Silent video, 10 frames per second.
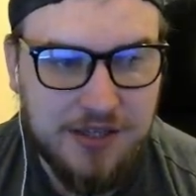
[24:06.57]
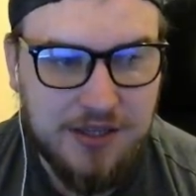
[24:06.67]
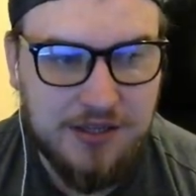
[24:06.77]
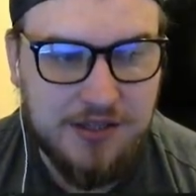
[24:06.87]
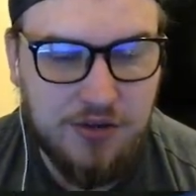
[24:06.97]

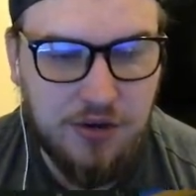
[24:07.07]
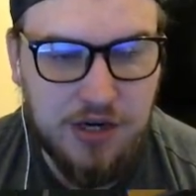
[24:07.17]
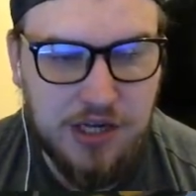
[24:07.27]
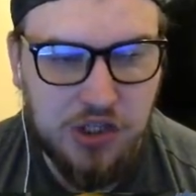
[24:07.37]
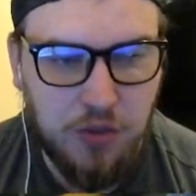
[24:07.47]
It's a good
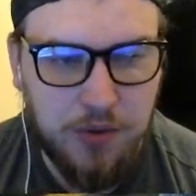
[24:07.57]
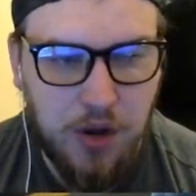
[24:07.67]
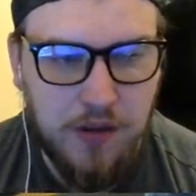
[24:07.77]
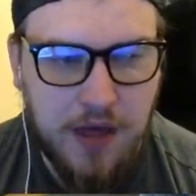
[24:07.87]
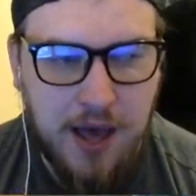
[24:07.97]
initial
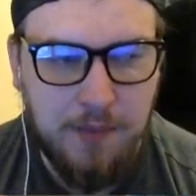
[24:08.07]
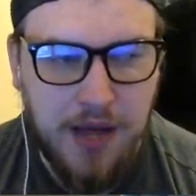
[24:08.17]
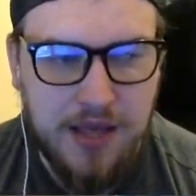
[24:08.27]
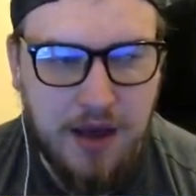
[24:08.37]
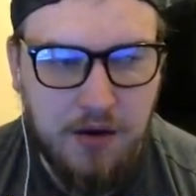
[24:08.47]
block there
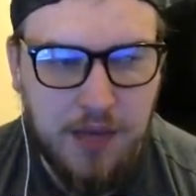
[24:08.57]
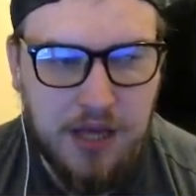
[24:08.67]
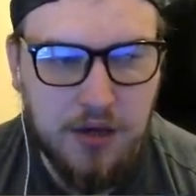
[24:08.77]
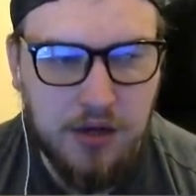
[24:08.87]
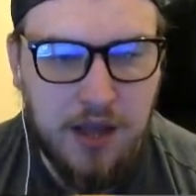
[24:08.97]
by
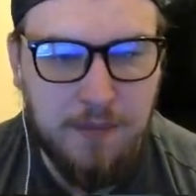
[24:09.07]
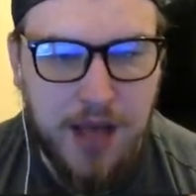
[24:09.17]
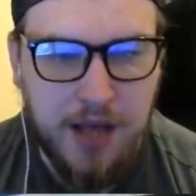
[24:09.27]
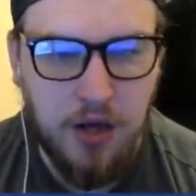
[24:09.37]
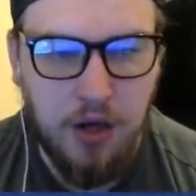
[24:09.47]
Jeremy. Couldn't get
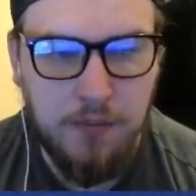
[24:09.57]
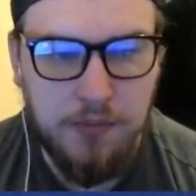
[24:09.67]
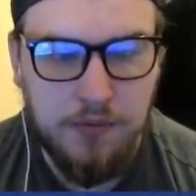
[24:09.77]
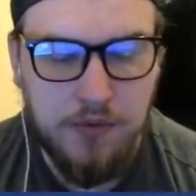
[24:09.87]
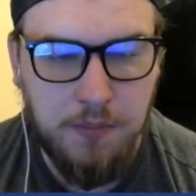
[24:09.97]
back
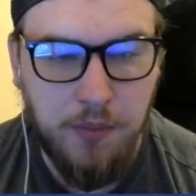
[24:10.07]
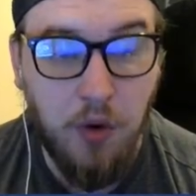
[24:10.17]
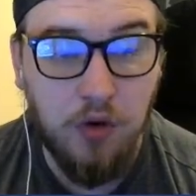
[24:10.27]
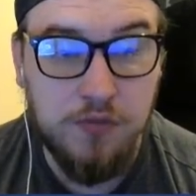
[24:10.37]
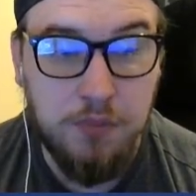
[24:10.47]
up. The
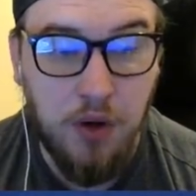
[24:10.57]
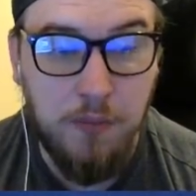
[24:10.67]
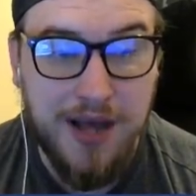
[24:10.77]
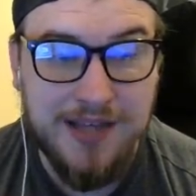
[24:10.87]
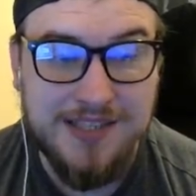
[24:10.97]
ball's
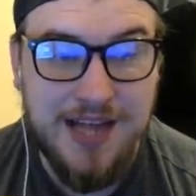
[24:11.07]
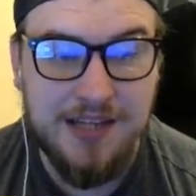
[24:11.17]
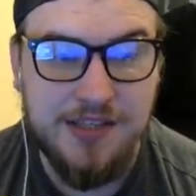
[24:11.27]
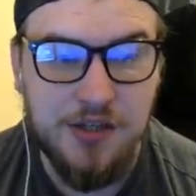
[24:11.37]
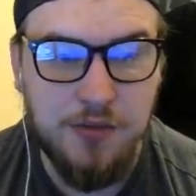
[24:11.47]
blocked by
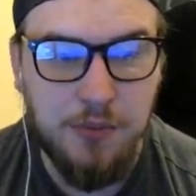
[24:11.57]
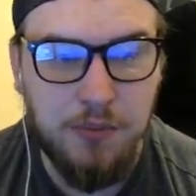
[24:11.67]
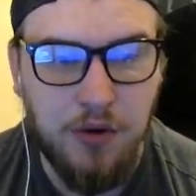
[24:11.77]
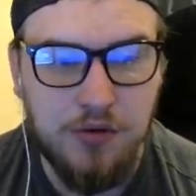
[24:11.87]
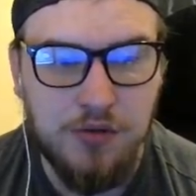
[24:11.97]
Salisu, but
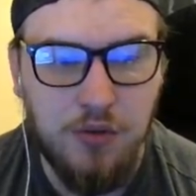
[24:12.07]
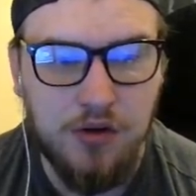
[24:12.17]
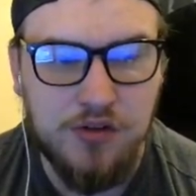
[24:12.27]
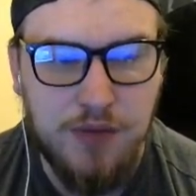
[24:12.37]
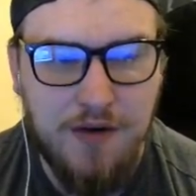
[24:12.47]
blocked
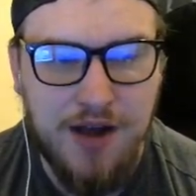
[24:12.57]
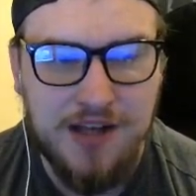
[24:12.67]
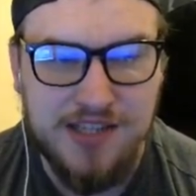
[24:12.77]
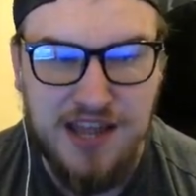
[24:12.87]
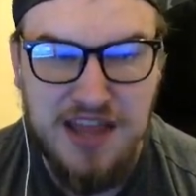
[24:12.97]
towards
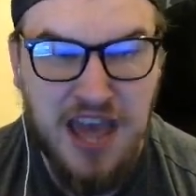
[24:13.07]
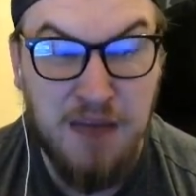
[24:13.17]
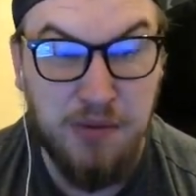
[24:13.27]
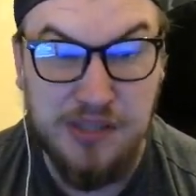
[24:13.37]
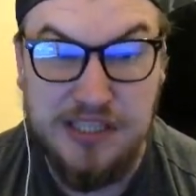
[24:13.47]
Suarez, and then they
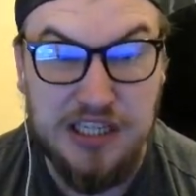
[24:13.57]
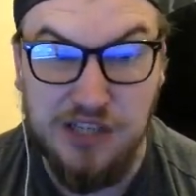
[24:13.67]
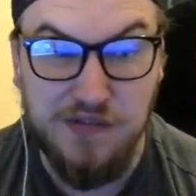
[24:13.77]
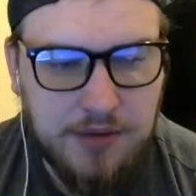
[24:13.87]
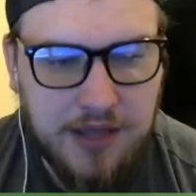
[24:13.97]
headbutt
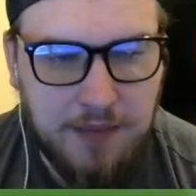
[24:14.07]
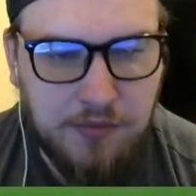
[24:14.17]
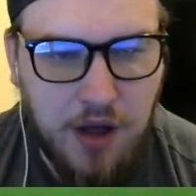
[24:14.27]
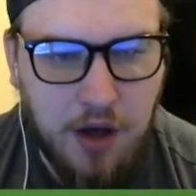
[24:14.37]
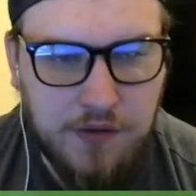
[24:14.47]
each other. The
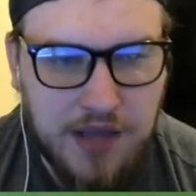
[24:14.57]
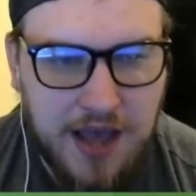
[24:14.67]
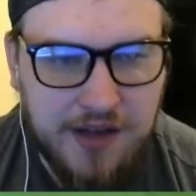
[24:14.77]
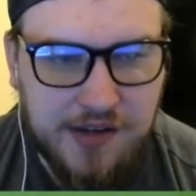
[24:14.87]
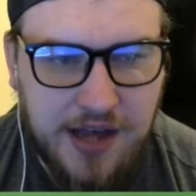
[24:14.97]
game's not over
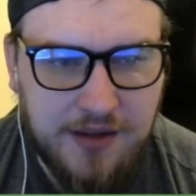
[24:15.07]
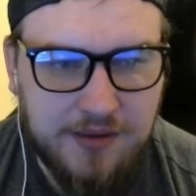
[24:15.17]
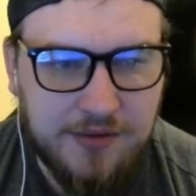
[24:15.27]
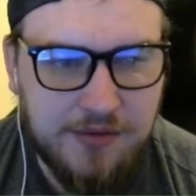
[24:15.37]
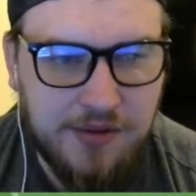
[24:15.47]
yet, is it?
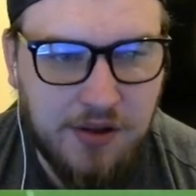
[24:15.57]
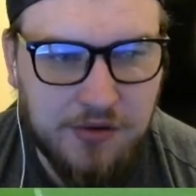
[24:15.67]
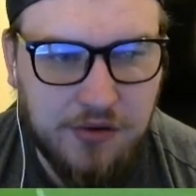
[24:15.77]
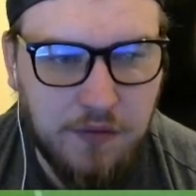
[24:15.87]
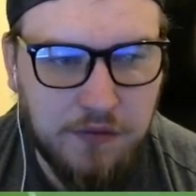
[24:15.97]
It's not
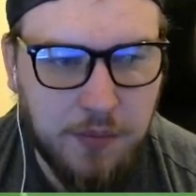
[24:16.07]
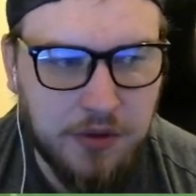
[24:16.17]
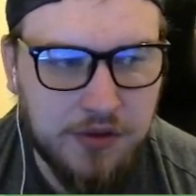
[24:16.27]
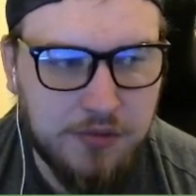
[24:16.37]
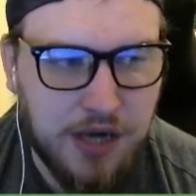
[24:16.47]
as
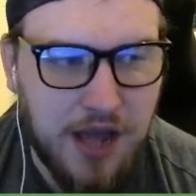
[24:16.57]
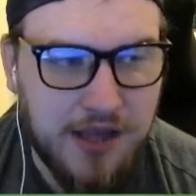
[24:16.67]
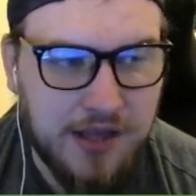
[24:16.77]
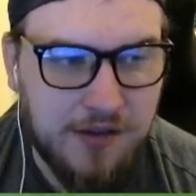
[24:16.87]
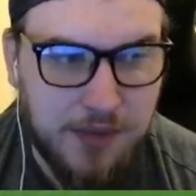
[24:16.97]
comfortable as we'd
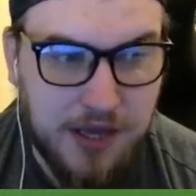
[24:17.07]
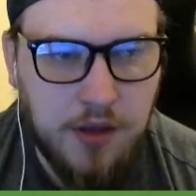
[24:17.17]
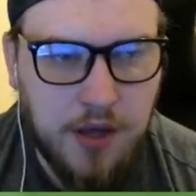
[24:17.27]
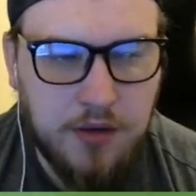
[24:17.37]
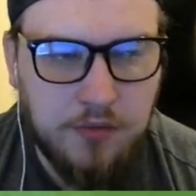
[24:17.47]
like it to be.
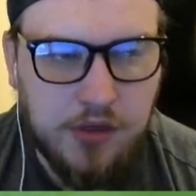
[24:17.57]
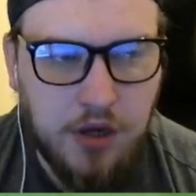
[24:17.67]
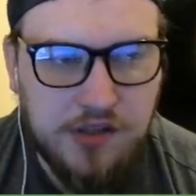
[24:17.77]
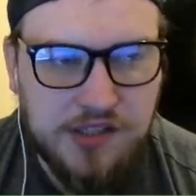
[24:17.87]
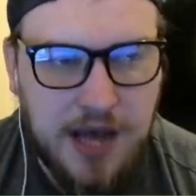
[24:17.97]
And here comes
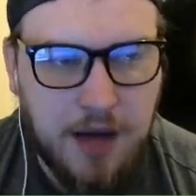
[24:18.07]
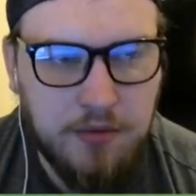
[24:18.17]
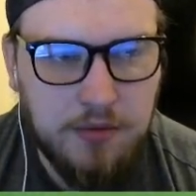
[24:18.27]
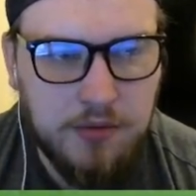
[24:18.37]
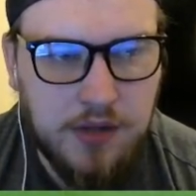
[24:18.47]
Cohen
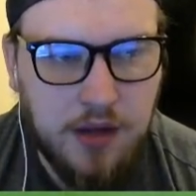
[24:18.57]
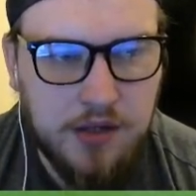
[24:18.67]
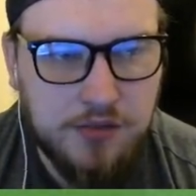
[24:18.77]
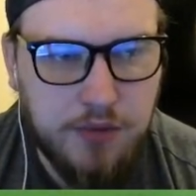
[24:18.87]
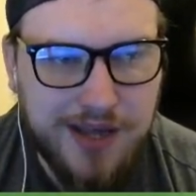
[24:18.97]
Sal on
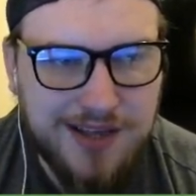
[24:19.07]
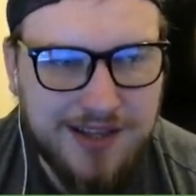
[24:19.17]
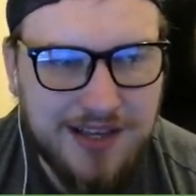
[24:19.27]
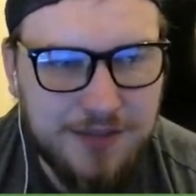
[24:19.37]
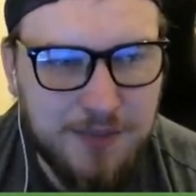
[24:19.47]
this wing.
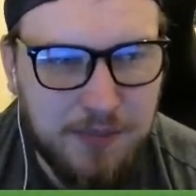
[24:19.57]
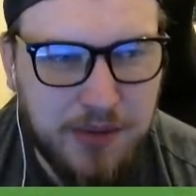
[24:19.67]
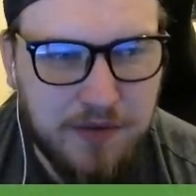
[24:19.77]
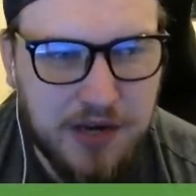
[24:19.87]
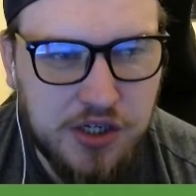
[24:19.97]
He's been a
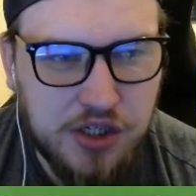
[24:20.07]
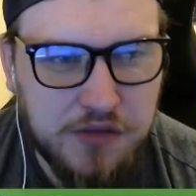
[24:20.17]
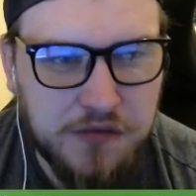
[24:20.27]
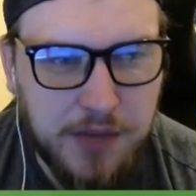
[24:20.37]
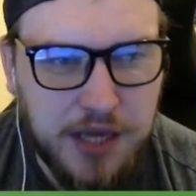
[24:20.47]
bit of an
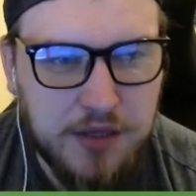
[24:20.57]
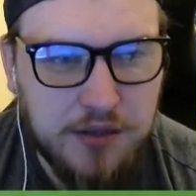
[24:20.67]
issue for me.